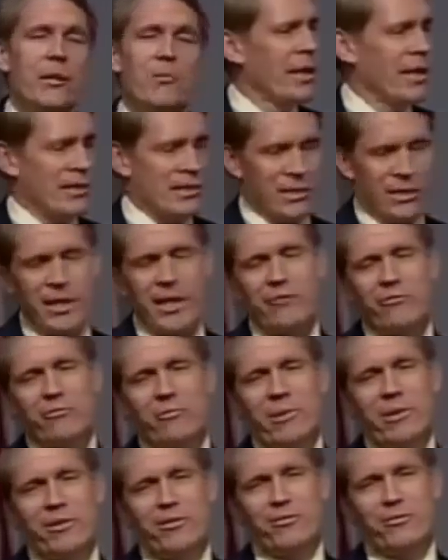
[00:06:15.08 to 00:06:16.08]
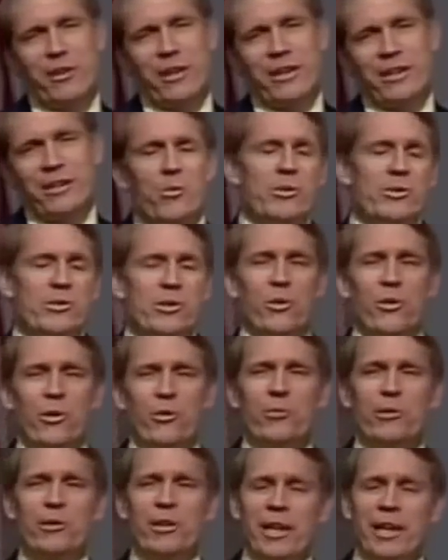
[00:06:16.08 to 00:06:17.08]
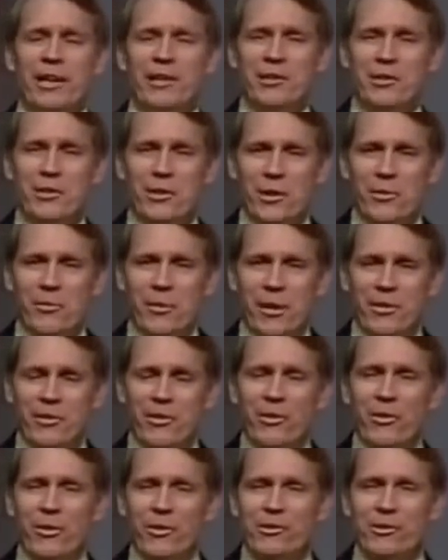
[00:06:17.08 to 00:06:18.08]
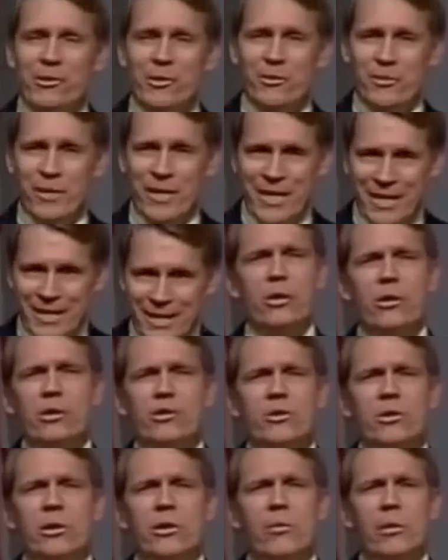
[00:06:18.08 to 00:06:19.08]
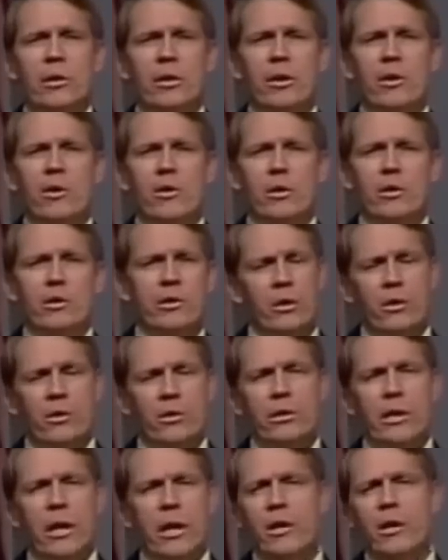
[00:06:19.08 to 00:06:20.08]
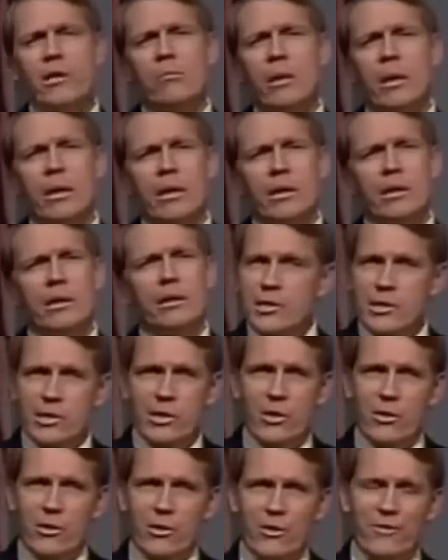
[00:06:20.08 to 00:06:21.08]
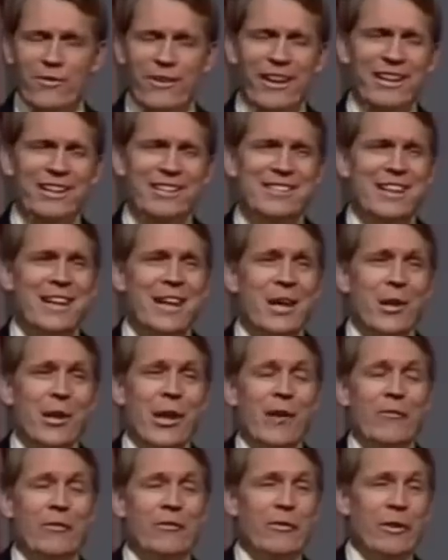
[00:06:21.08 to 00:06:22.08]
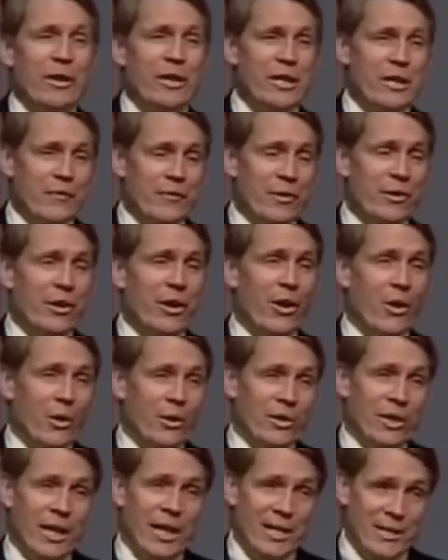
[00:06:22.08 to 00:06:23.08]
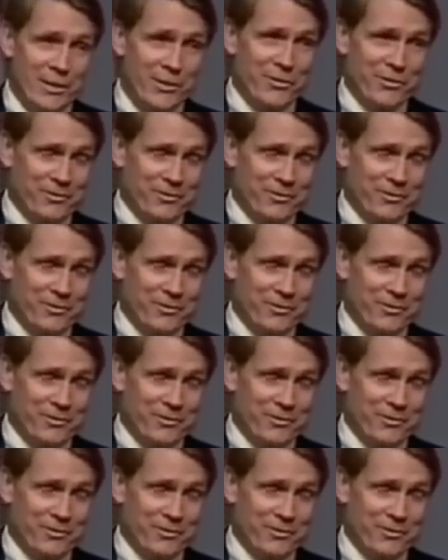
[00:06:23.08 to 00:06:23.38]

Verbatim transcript: I said, that would be great. Which Lord would you like to talk about, yours or mine? Oh, there's only one Lord, the Lord God Almighty. He said, no, no, fellas, you have a very different Lord than I do.